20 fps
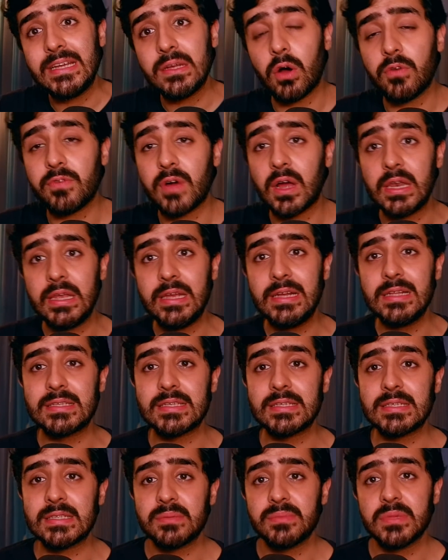our legal
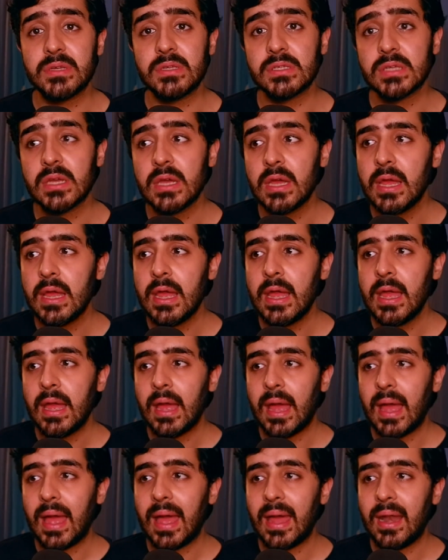system is?
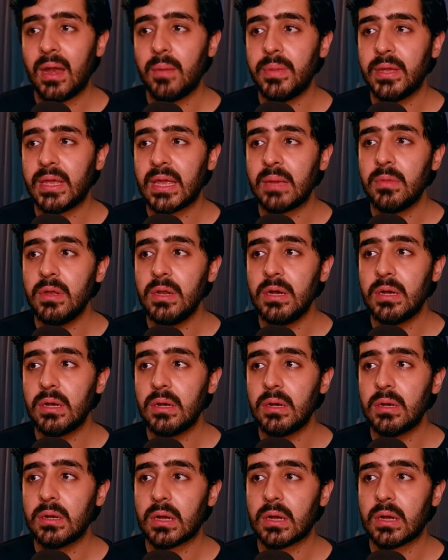And it became a little,